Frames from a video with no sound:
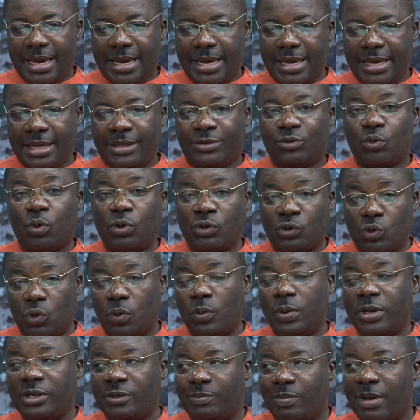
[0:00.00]
It was
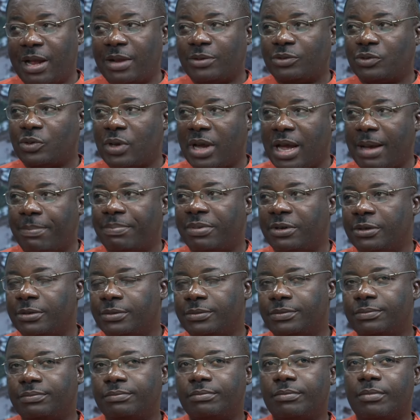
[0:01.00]
always bound to happen.
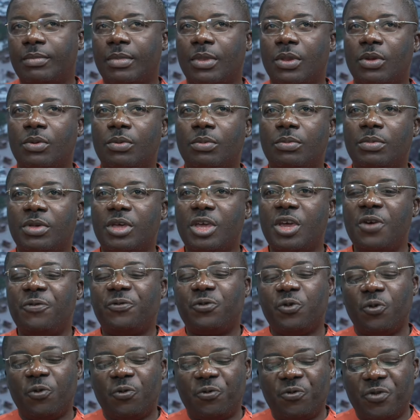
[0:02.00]

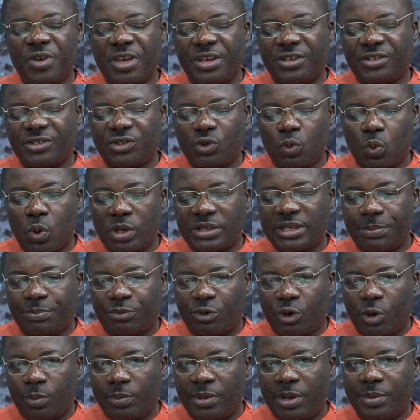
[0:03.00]
If you fix the water
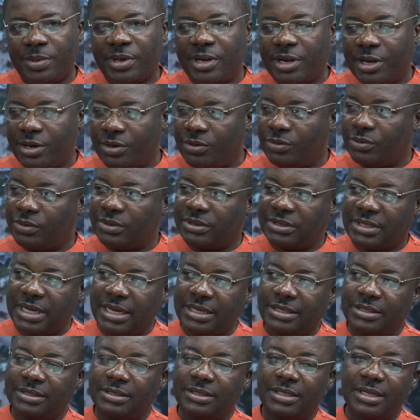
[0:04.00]
problem in Enugu
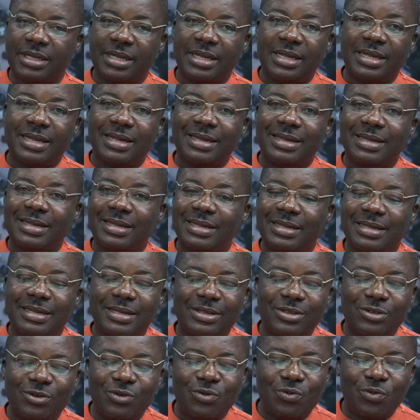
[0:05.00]
State,
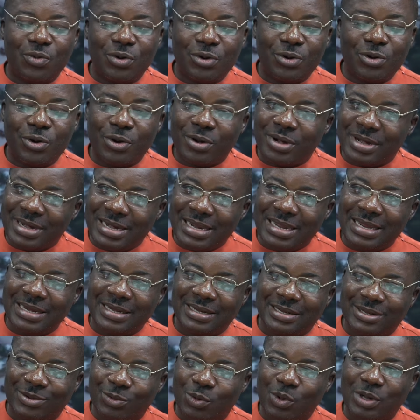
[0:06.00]
you would not
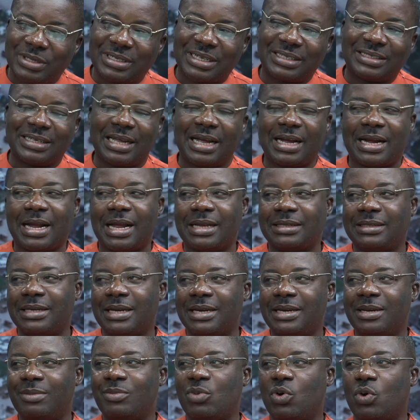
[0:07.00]
need the water tankers
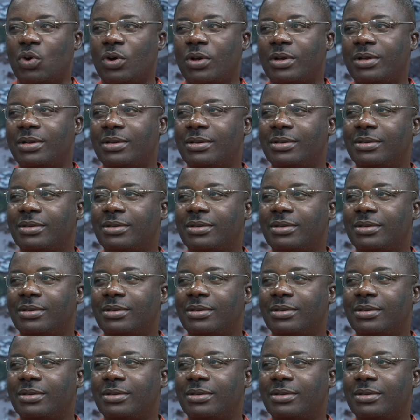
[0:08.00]
anymore.